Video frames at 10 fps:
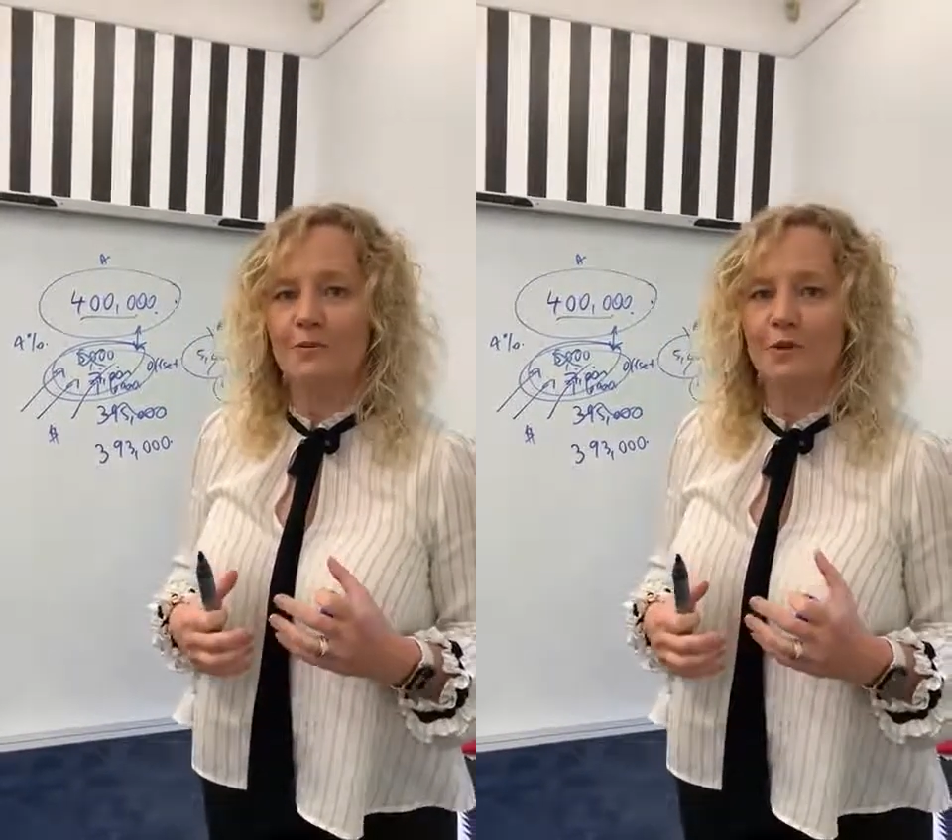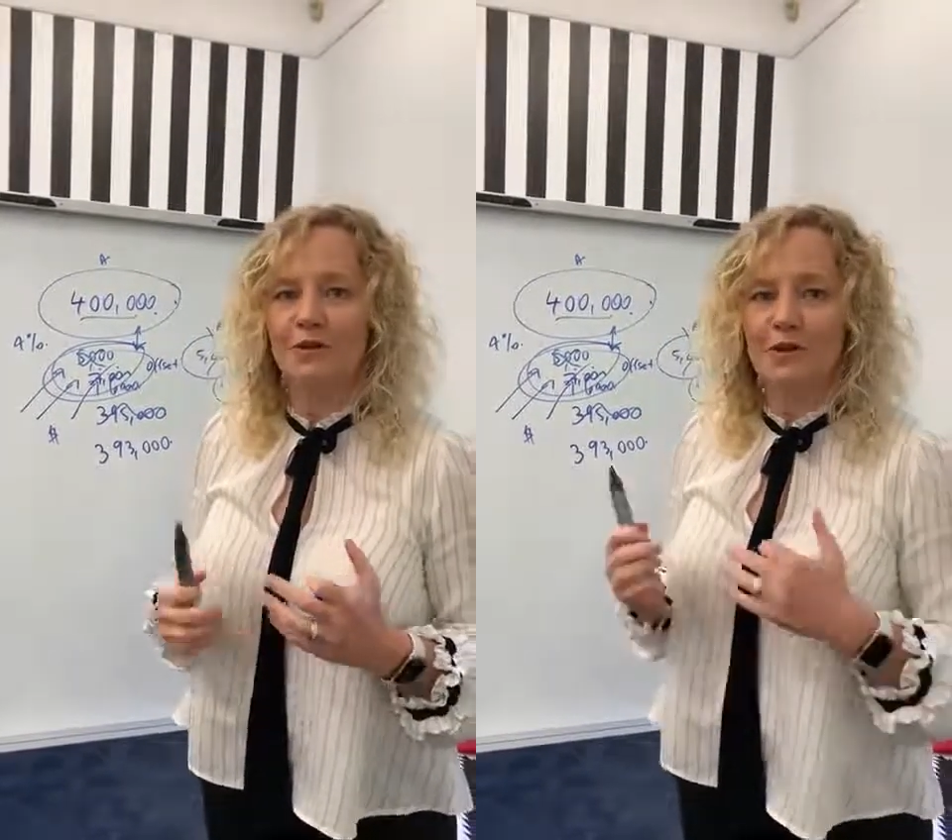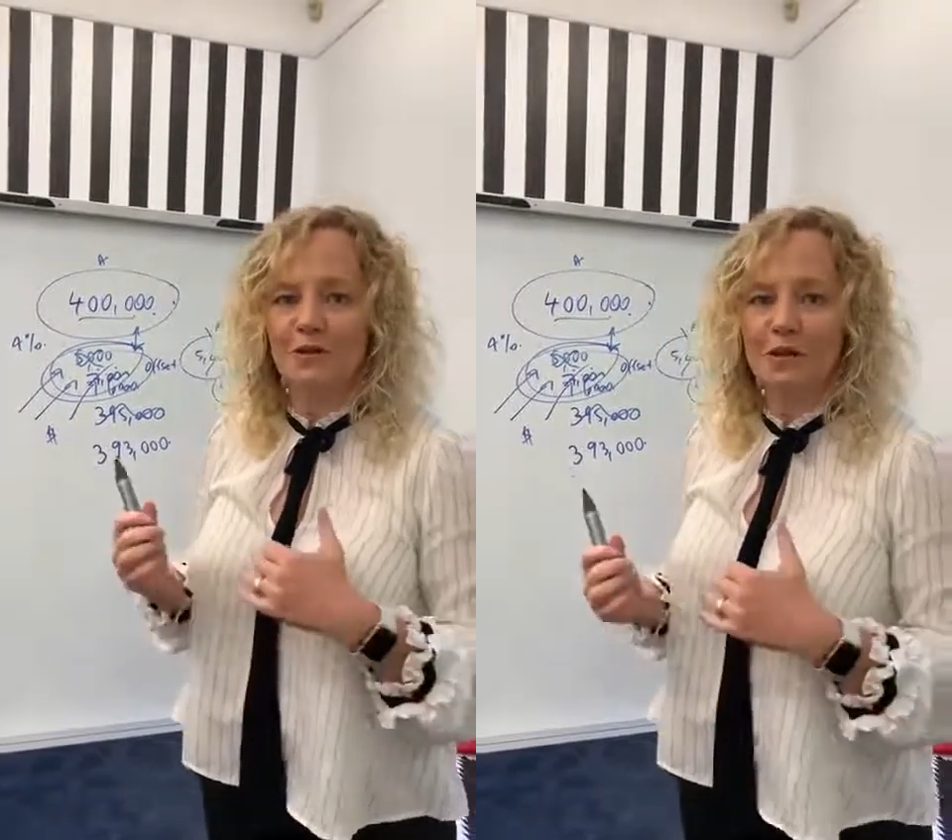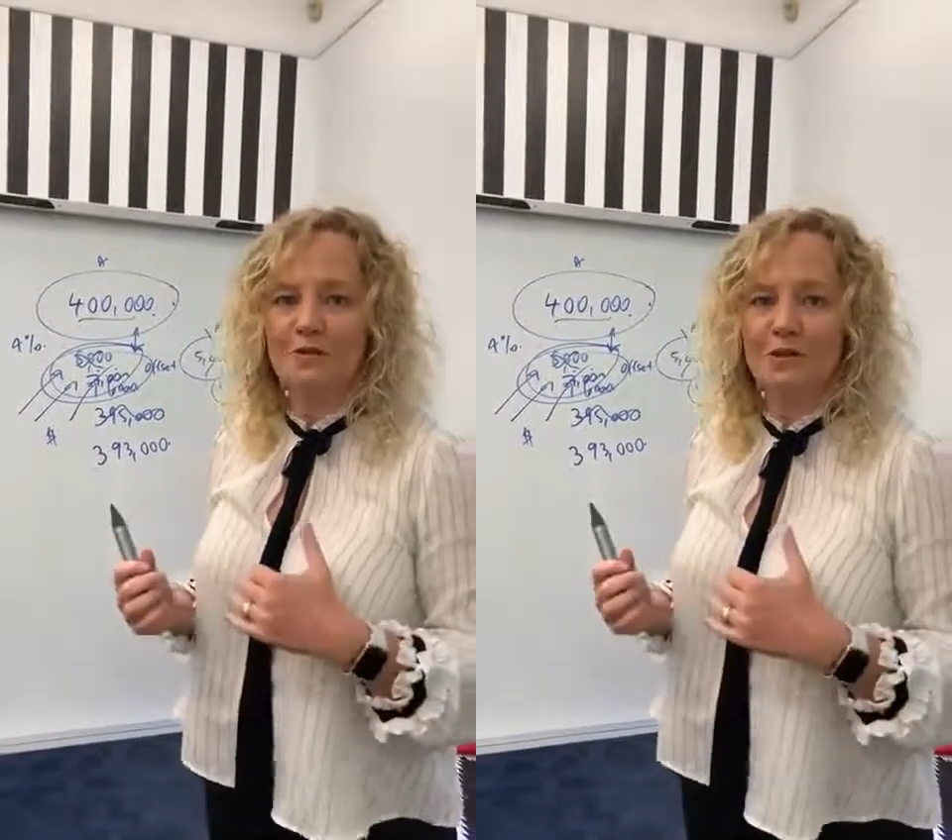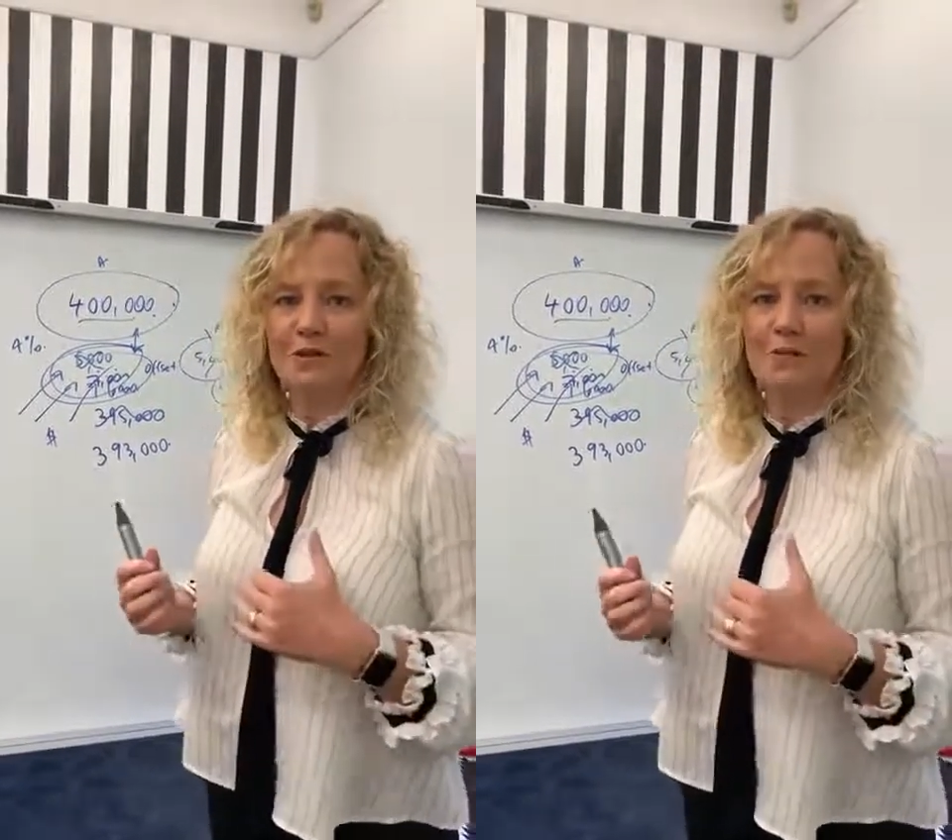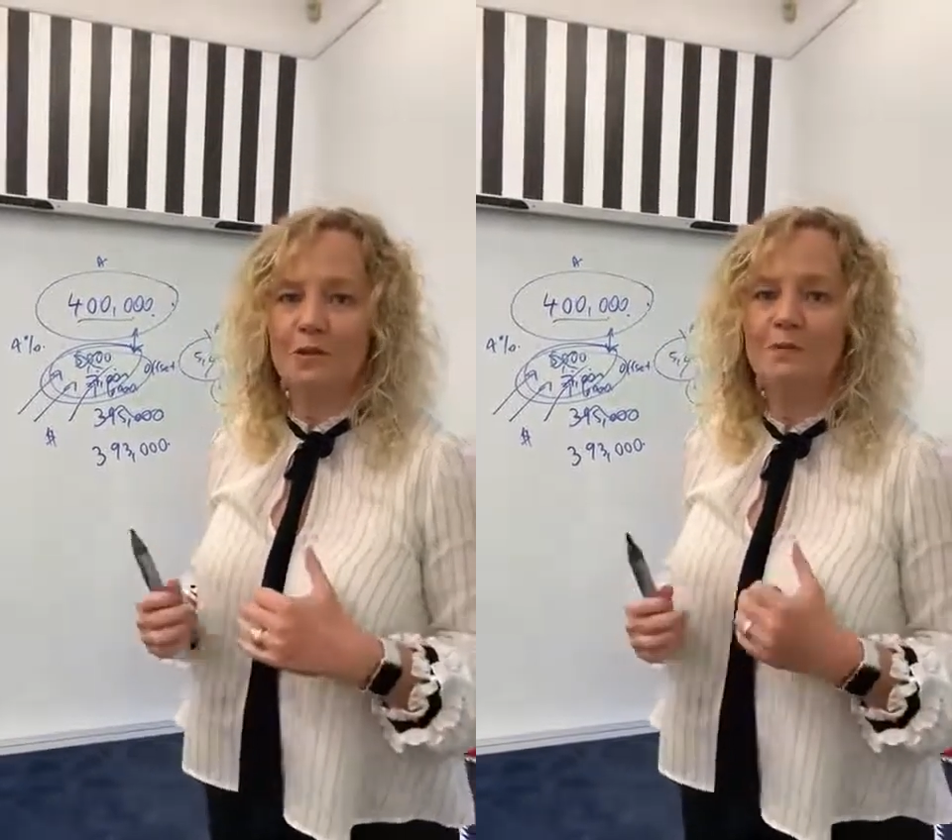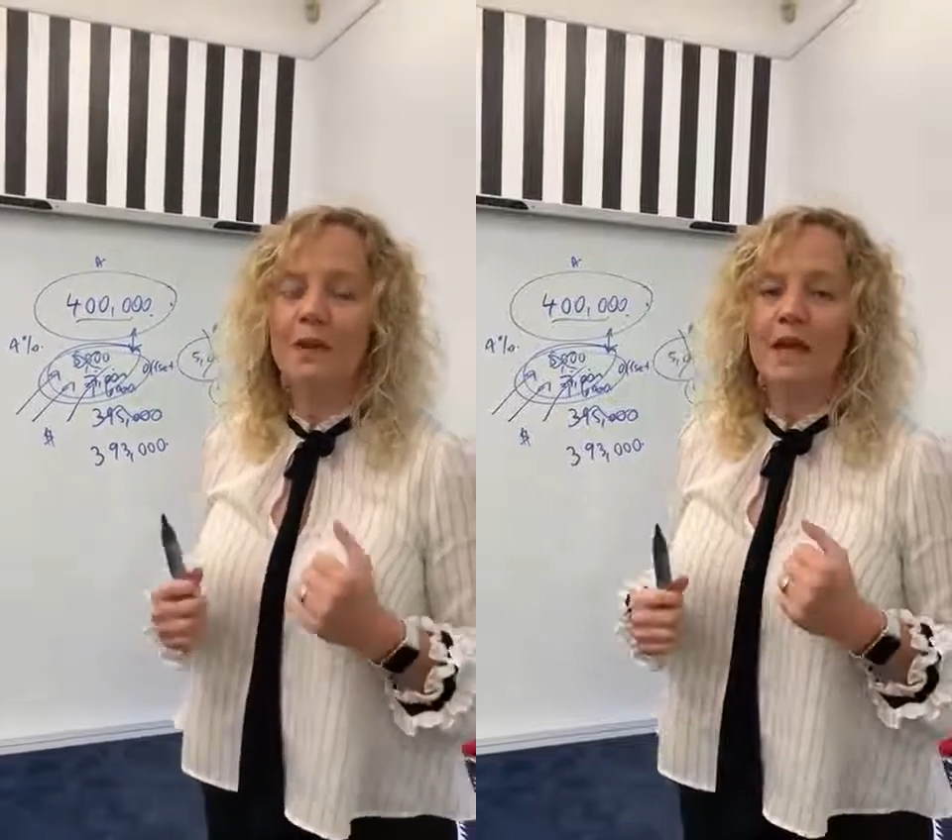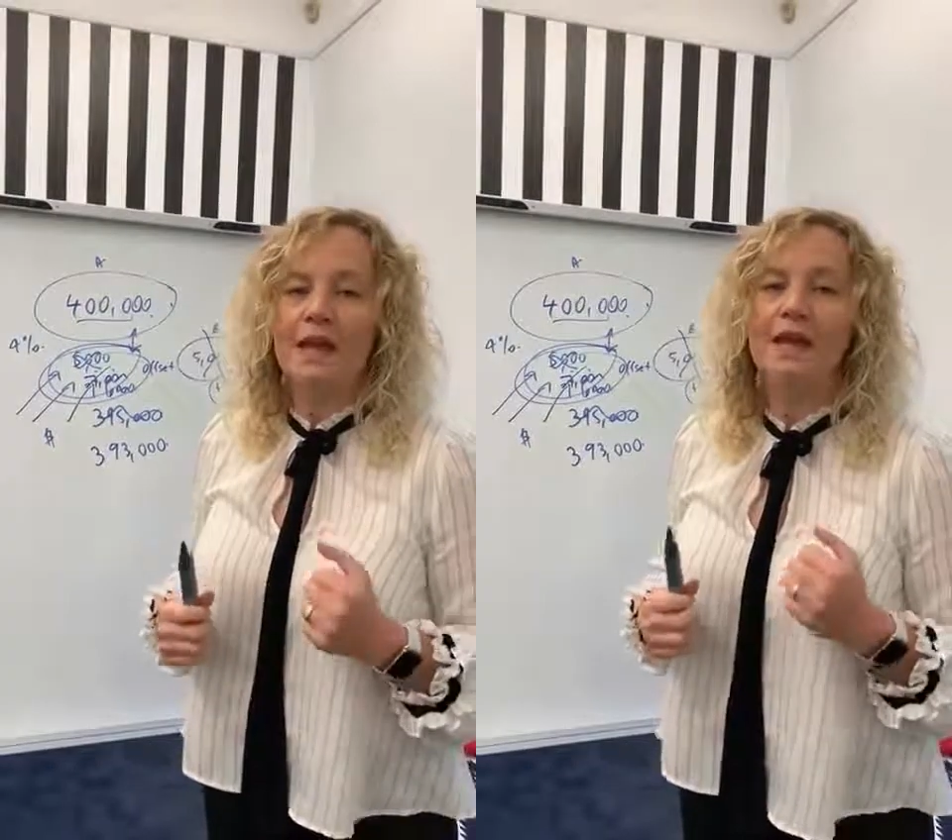more and you can read my scribble.